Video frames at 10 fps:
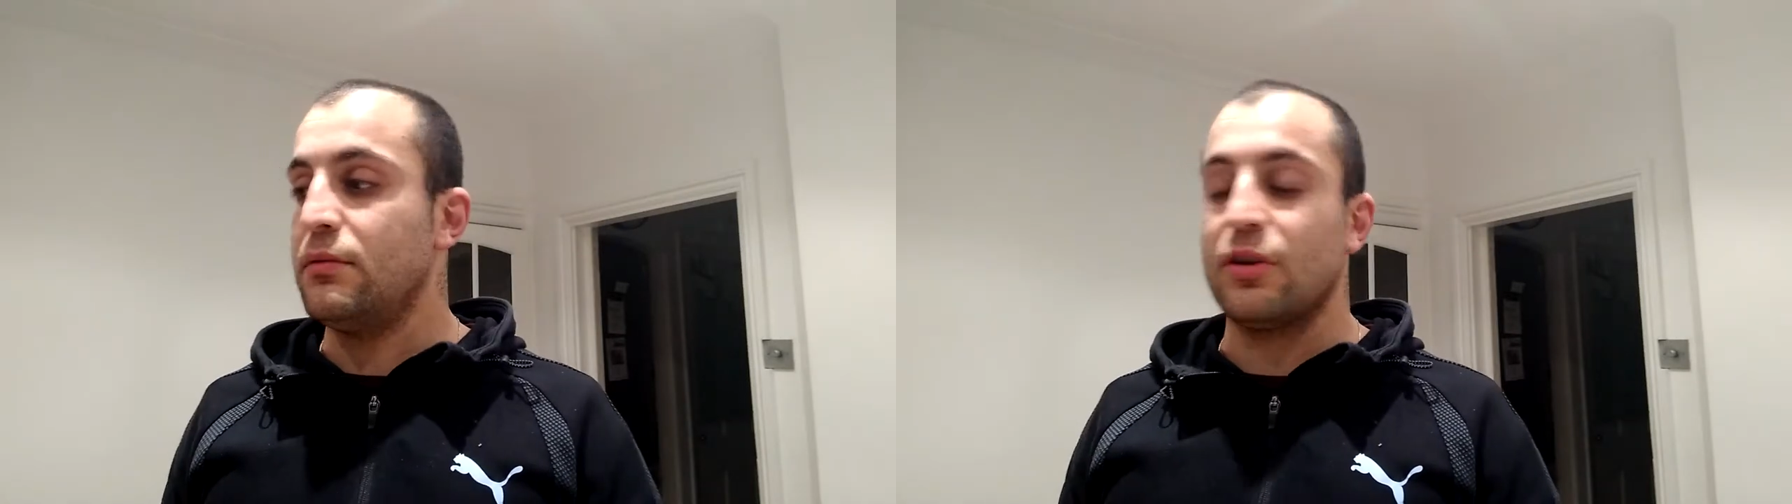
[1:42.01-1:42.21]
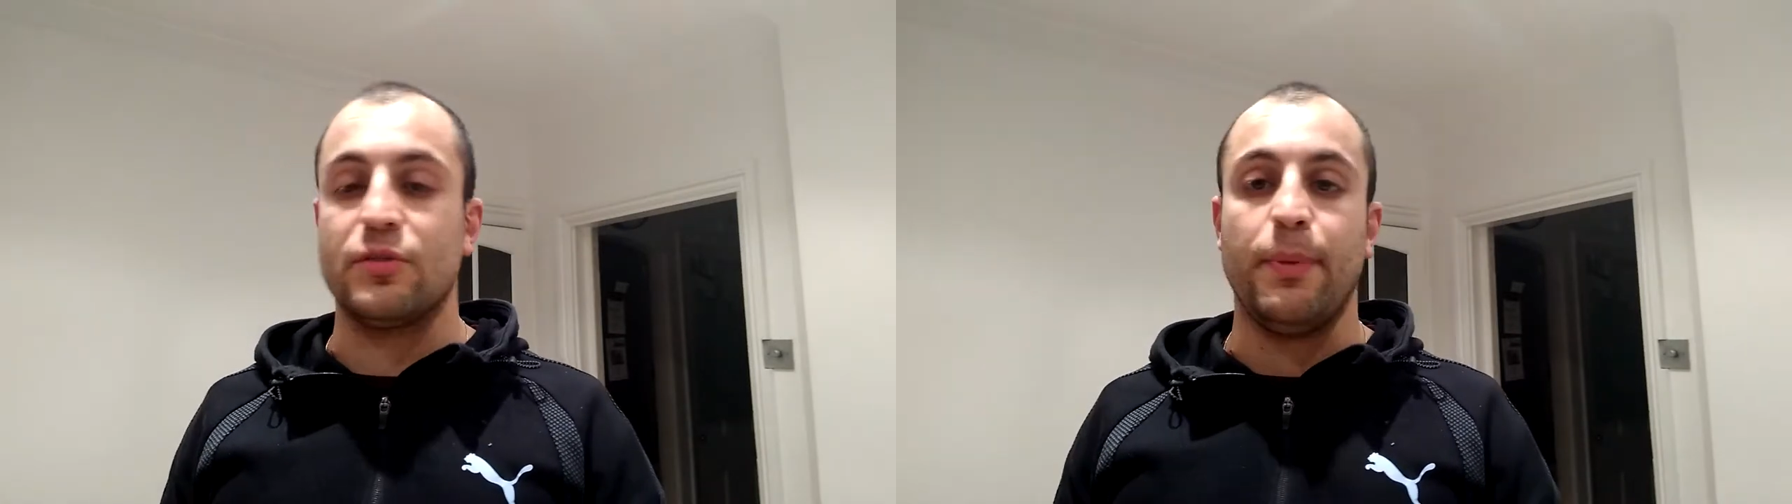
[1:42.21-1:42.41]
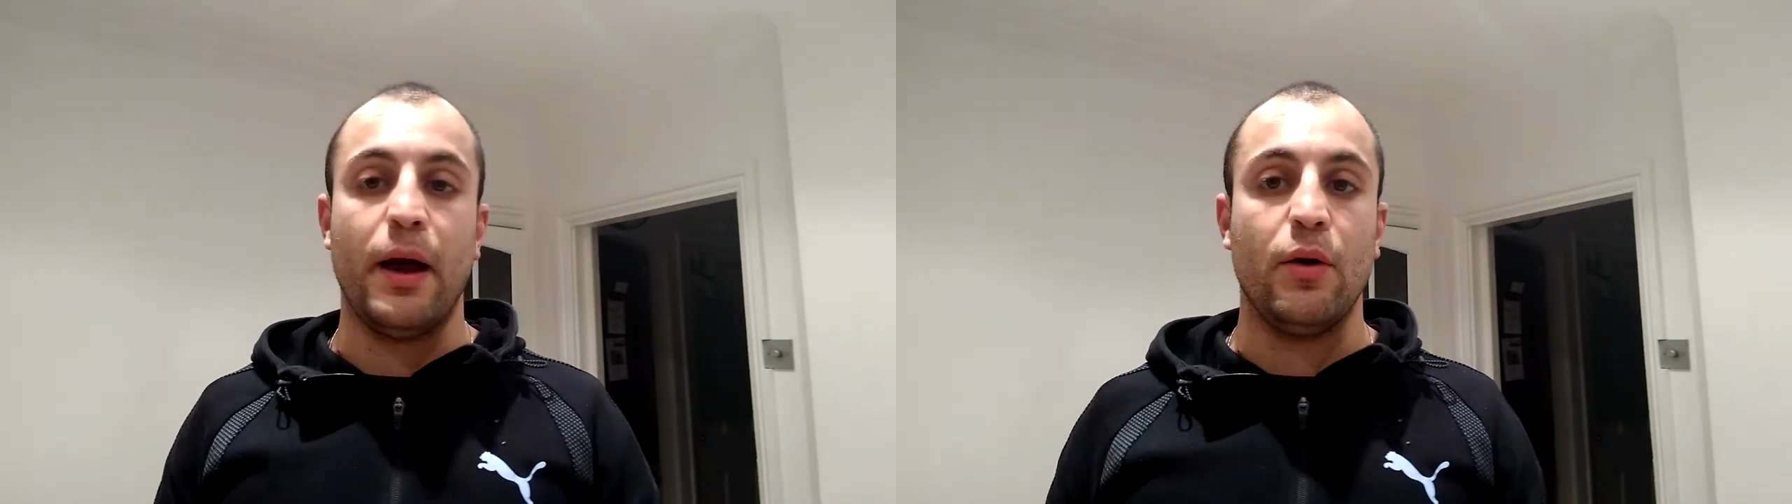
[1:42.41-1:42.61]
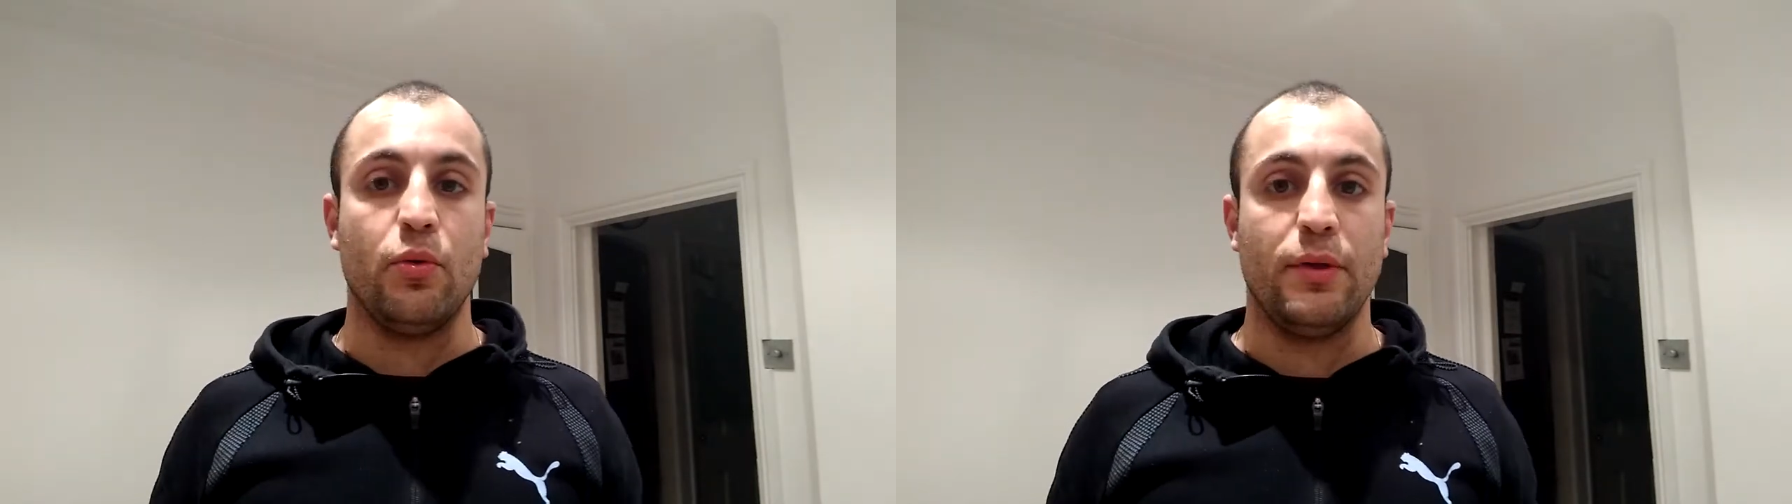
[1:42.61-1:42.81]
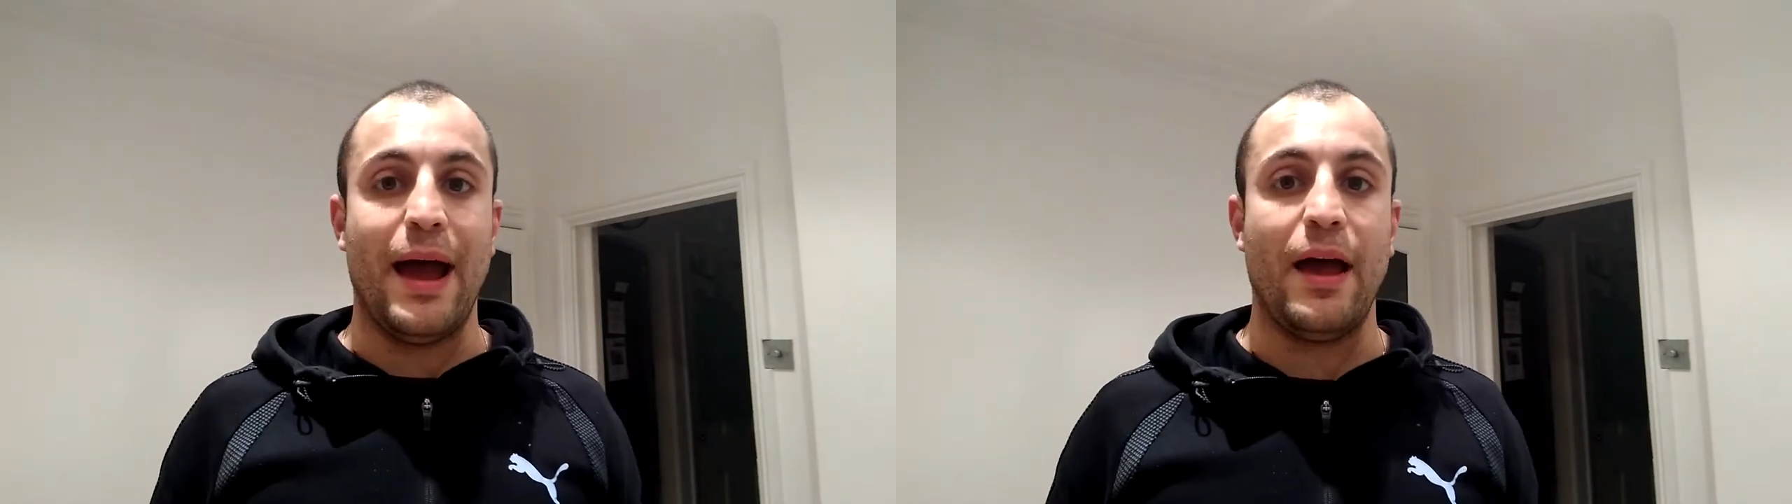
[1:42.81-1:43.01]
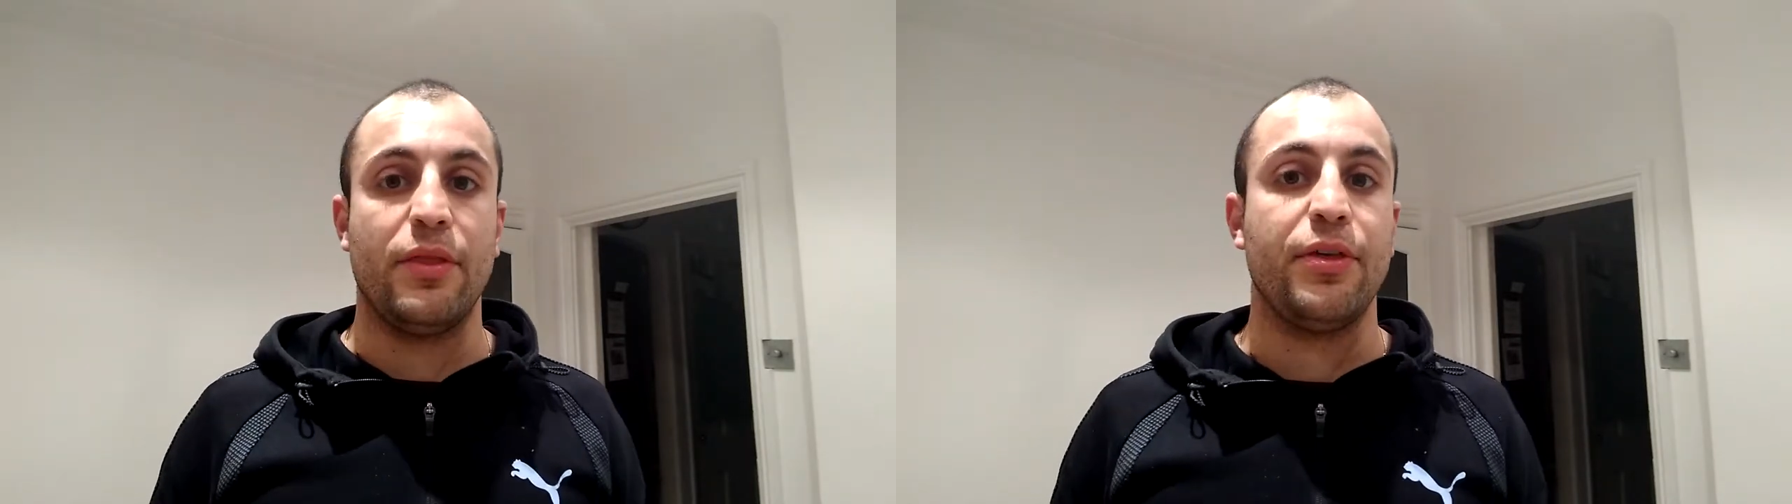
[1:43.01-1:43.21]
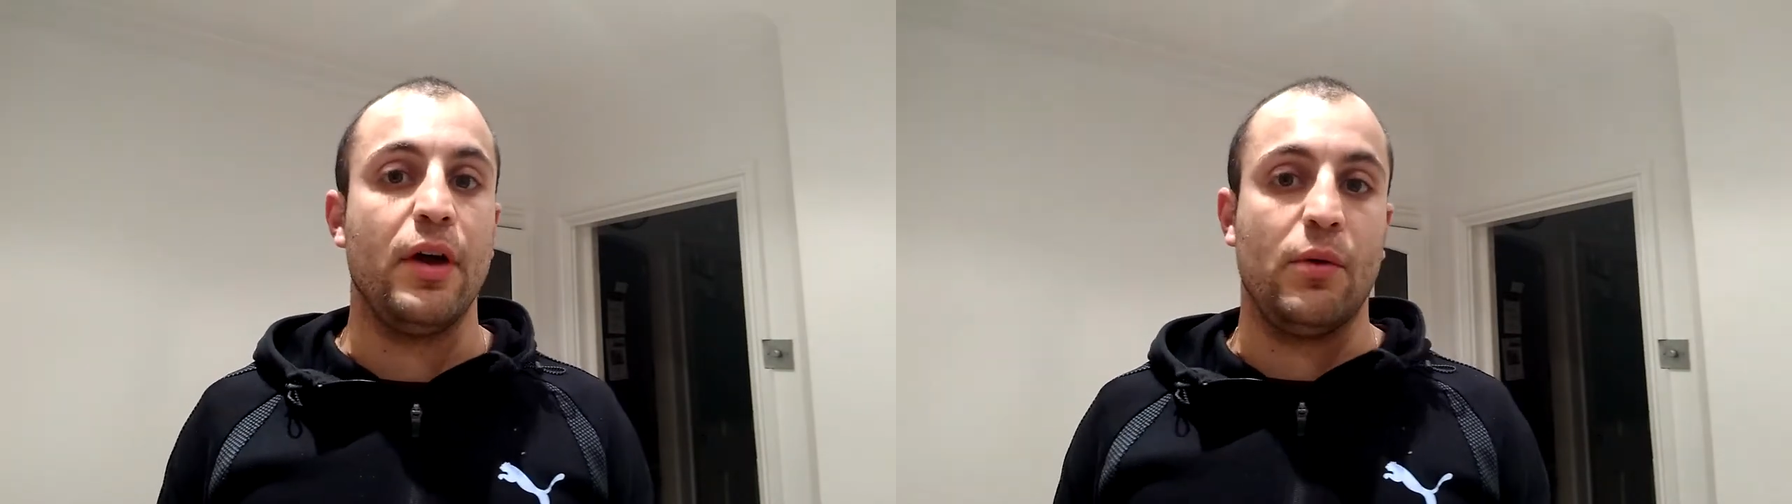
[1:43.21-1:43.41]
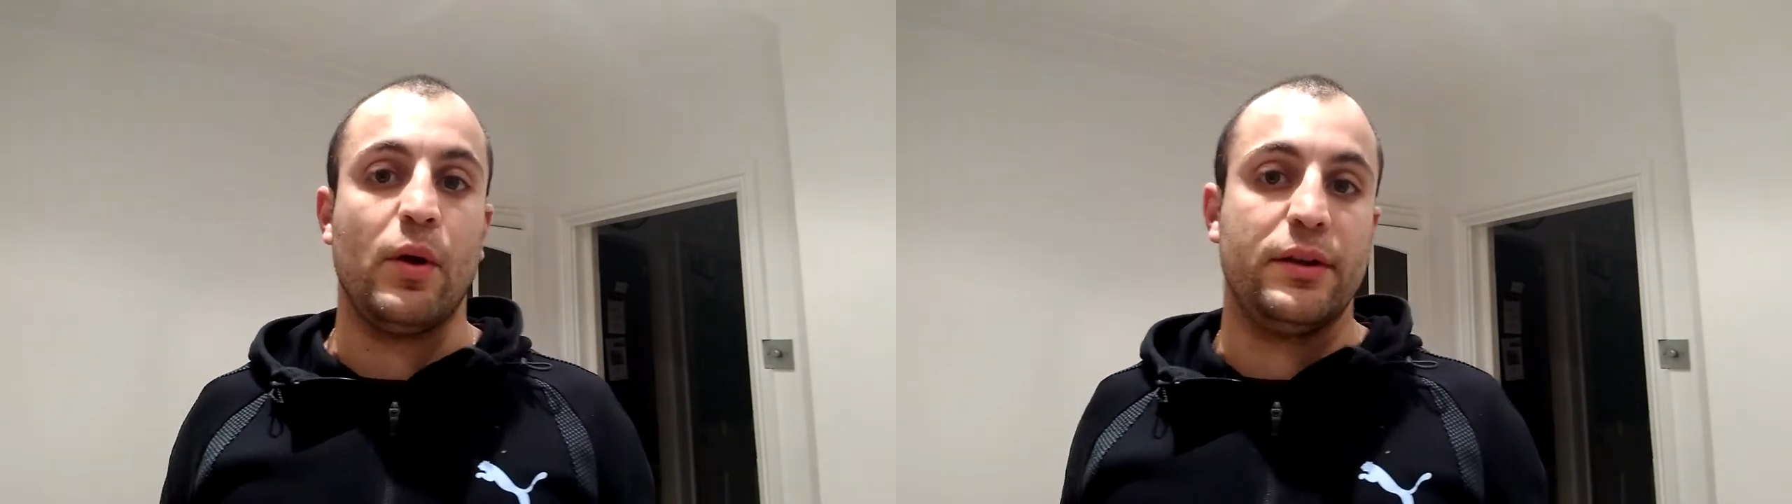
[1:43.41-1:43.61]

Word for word: despite all that, at thirty-one